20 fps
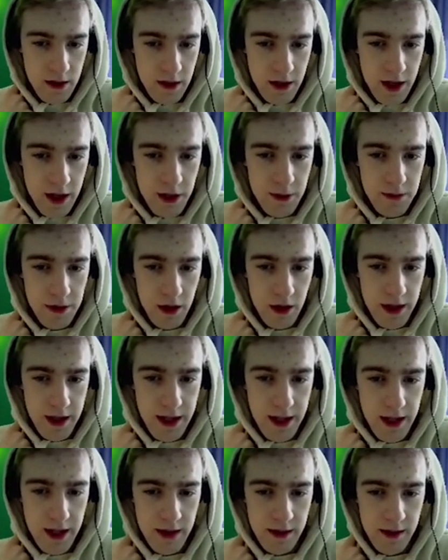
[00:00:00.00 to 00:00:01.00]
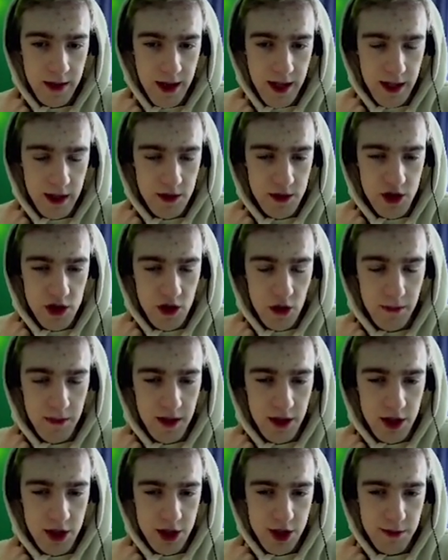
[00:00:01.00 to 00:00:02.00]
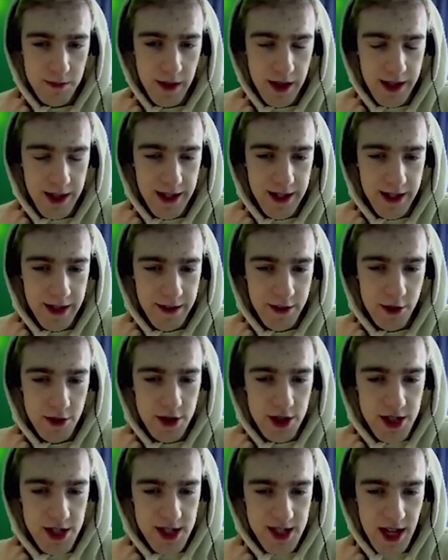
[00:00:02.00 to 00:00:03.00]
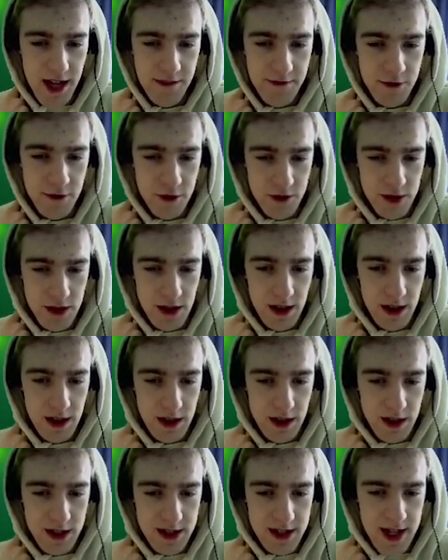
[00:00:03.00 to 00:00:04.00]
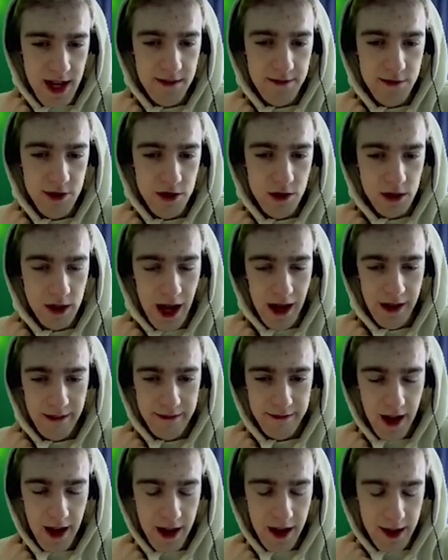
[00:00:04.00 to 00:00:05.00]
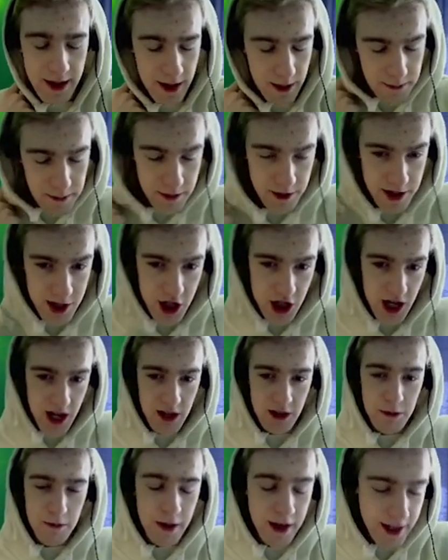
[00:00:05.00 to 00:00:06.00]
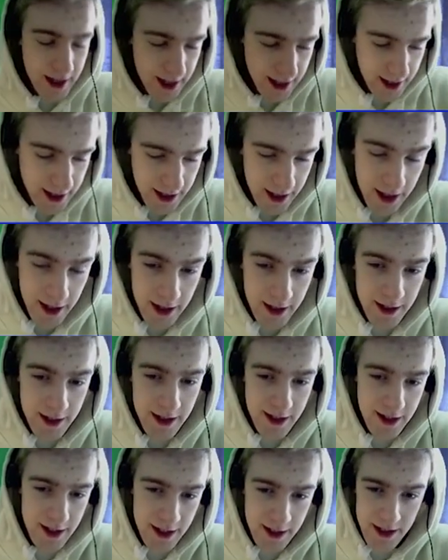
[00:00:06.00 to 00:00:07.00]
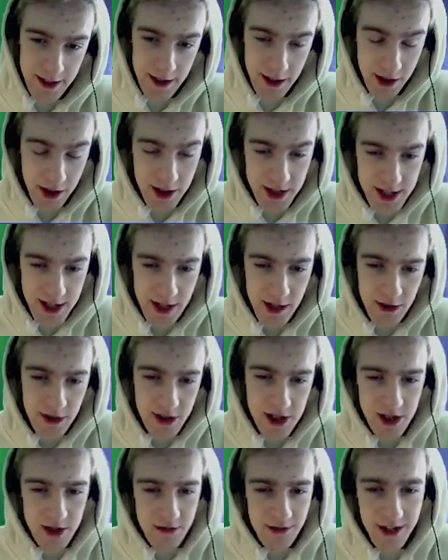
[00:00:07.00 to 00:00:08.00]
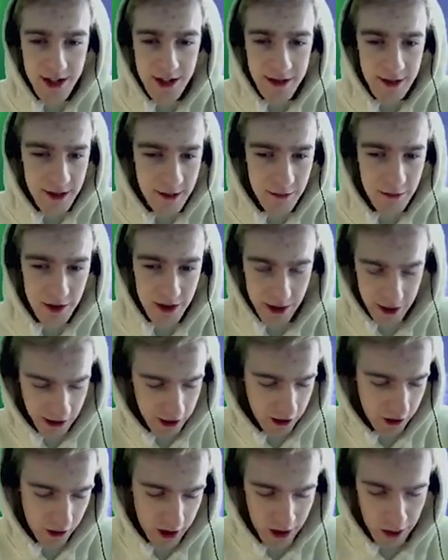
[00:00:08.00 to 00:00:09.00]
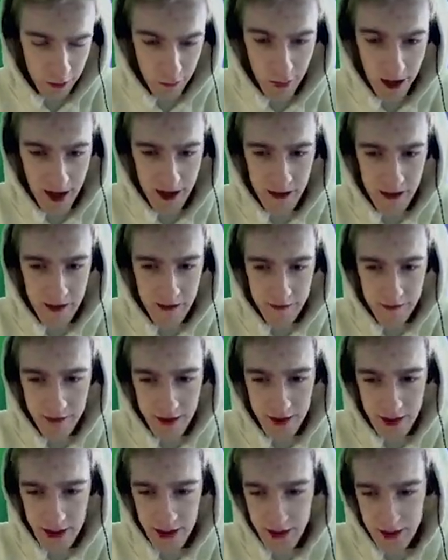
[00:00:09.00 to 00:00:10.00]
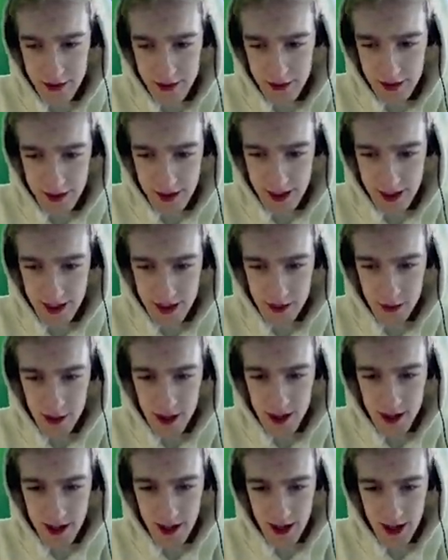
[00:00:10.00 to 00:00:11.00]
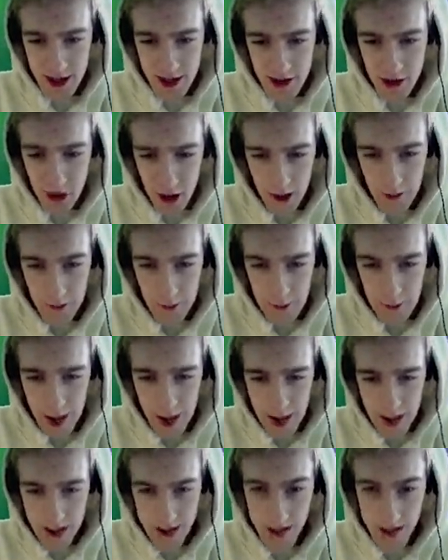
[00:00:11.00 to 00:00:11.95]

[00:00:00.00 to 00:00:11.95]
Can you block again? Thank you so much. Monkey King, you just saved your saved your life. I appreciate you, Monkey King. You see, you just threatened them with going away for the next week and not coming back.